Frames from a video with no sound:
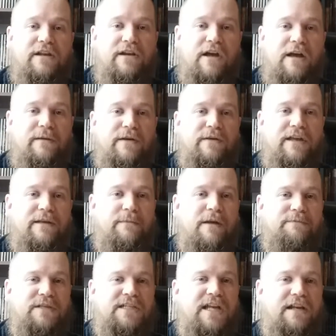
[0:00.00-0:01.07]
You know, I don't get
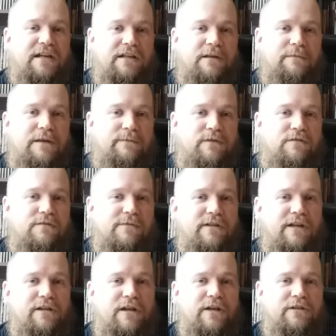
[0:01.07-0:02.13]
upset at other people. Oh, well,
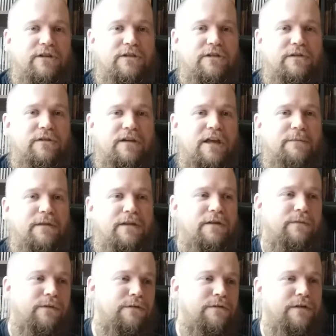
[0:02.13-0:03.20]
they like digital gaming, they're
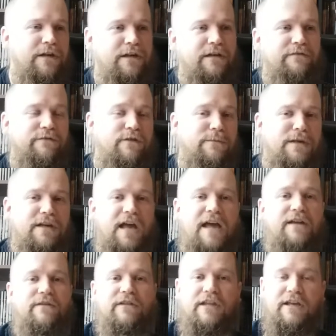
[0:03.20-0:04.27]
ruining it for me. I
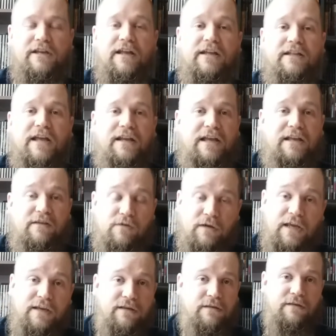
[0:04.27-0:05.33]
don't think like that. Like, you
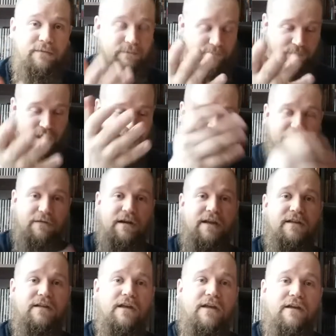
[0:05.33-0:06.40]
like it? That's
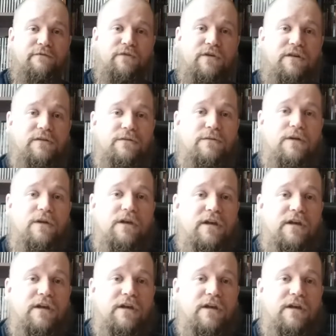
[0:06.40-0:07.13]
great for you.